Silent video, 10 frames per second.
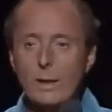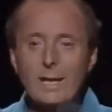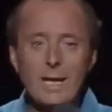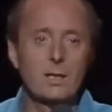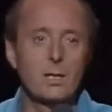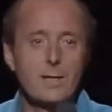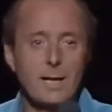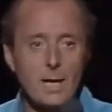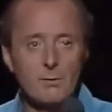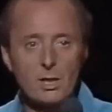So Wiki gets
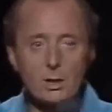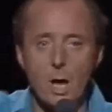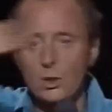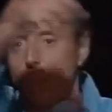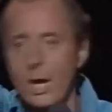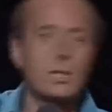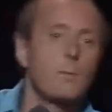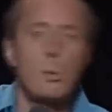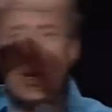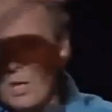his net out and he starts
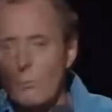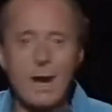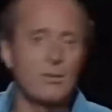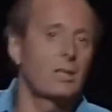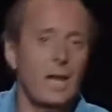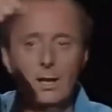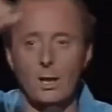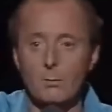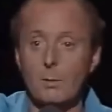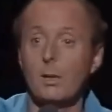chasing Bernard round the
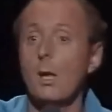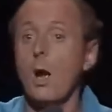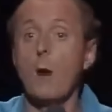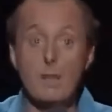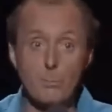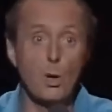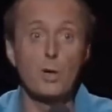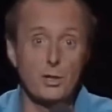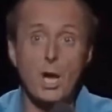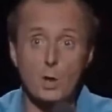tank. You know? I mean,
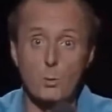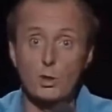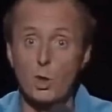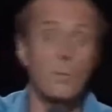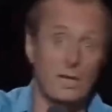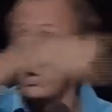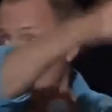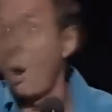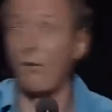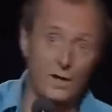Bernard knows what's coming.
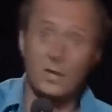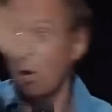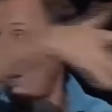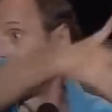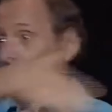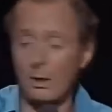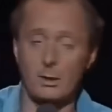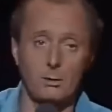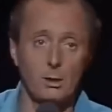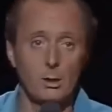He's off. You know?
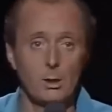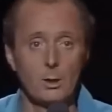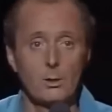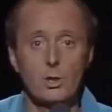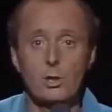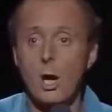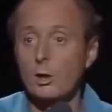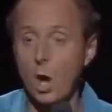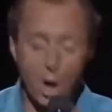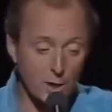
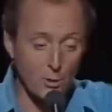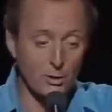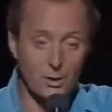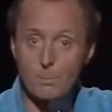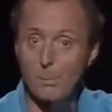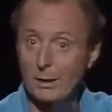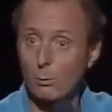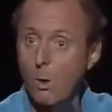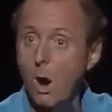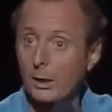Starts hiding under this
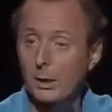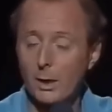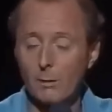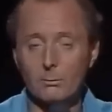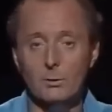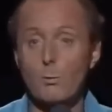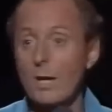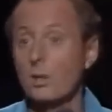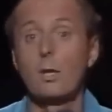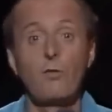big rock, you know. And
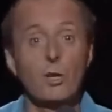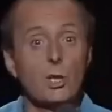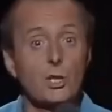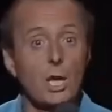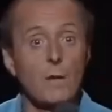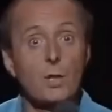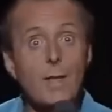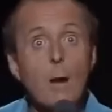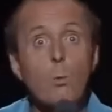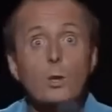the rest of the fish are
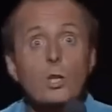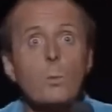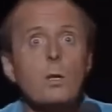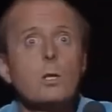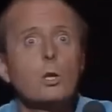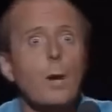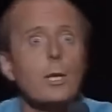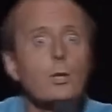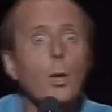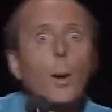safe, so they're watching with
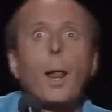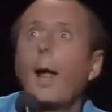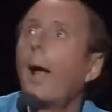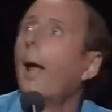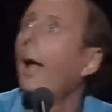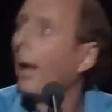interest, you know.